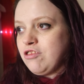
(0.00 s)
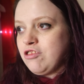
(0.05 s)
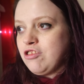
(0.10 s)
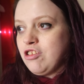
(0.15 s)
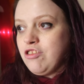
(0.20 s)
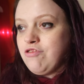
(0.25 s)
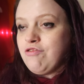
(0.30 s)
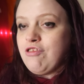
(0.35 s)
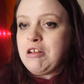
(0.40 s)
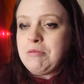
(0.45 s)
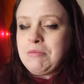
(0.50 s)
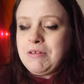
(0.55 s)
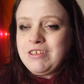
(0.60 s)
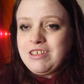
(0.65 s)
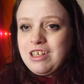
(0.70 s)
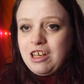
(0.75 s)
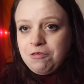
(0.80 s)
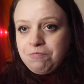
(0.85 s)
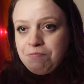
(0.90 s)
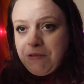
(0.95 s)
to throw
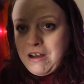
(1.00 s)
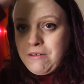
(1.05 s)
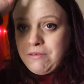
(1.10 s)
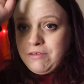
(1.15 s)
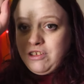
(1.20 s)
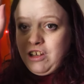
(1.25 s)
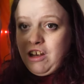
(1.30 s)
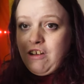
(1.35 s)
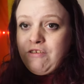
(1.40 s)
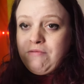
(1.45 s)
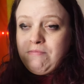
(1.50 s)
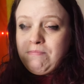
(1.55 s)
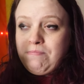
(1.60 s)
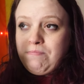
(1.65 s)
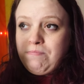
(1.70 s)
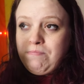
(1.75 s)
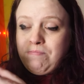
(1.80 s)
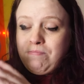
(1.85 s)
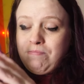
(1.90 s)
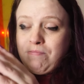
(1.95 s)
myself backwards off and
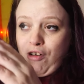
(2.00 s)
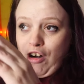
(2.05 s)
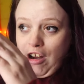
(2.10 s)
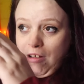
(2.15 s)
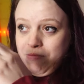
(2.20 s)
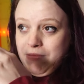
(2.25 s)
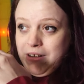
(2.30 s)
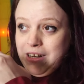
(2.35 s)
break